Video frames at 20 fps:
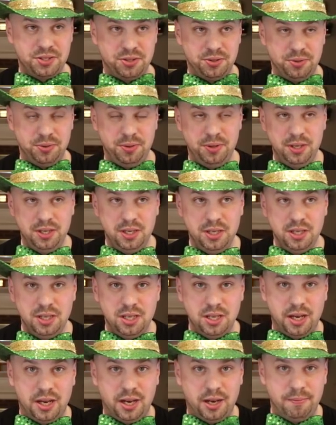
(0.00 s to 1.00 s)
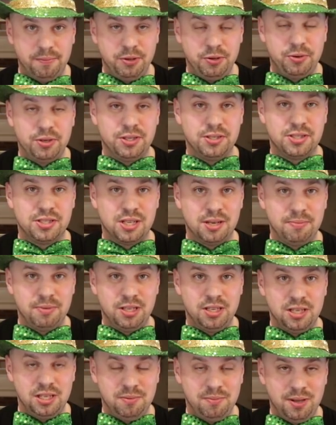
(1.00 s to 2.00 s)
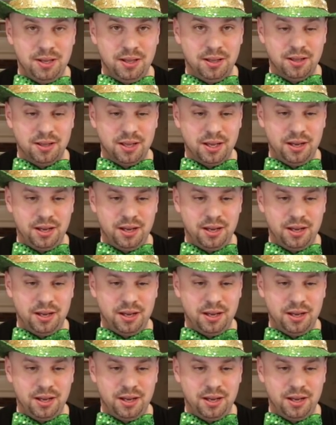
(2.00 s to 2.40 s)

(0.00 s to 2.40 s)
to, you can send me an email.